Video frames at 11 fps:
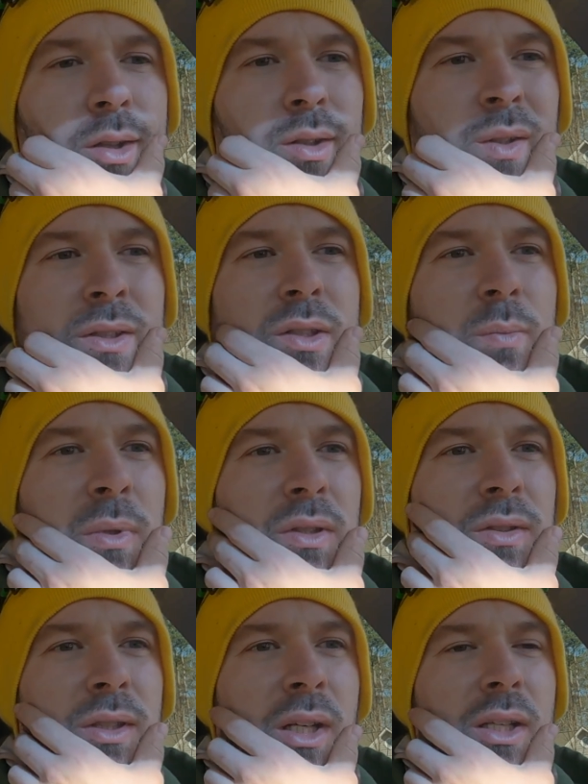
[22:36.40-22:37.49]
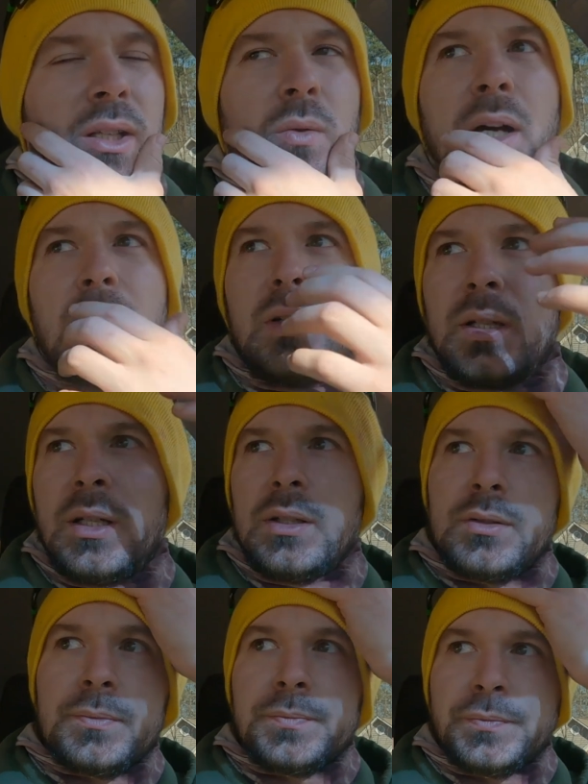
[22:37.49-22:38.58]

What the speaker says: because it's been sitting a while, I guess.